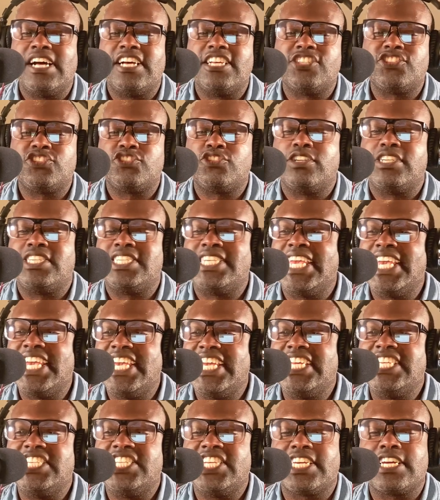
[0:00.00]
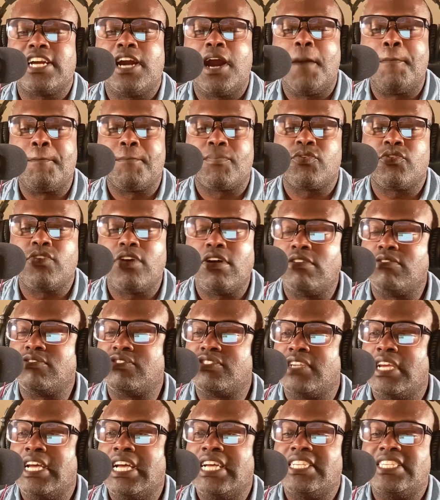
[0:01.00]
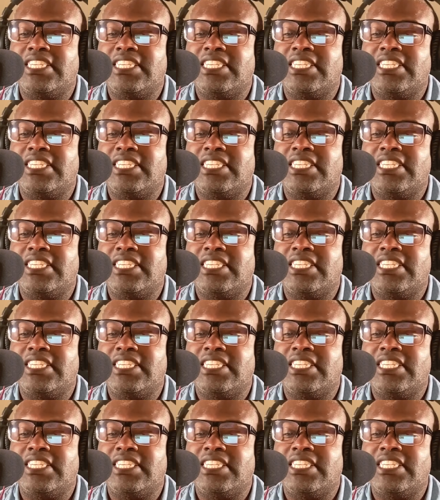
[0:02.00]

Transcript: a strategic approach